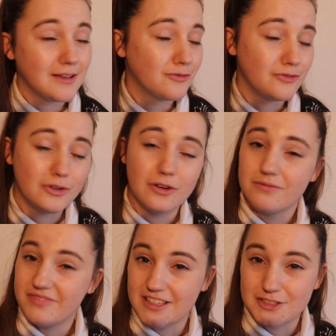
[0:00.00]
If
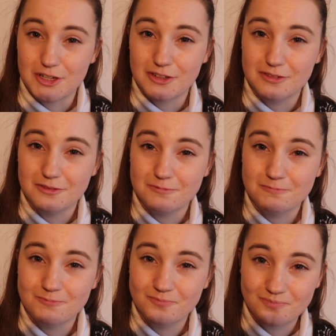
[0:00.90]
not, then
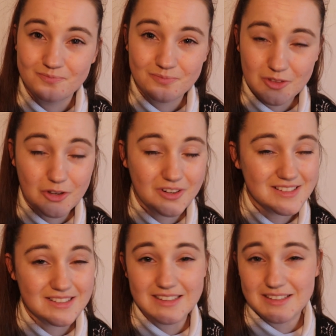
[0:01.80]
don't.
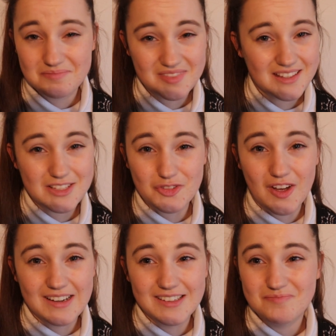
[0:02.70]
Honestly, it's
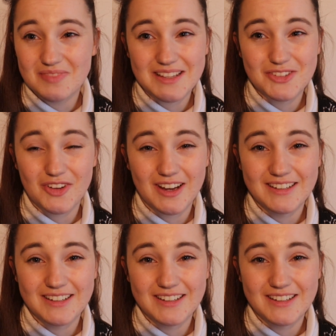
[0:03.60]
fine. It's fine.